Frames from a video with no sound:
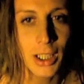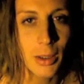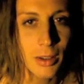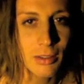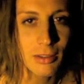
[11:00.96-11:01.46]
in
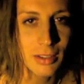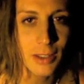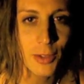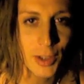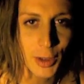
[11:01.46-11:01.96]
a
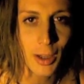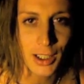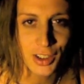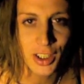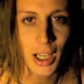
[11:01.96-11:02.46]
different
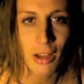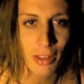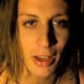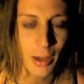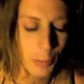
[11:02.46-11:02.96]
direction now
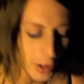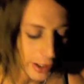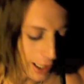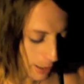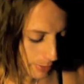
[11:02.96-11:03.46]
that I'm really
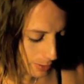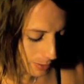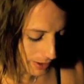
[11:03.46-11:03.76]
happy with.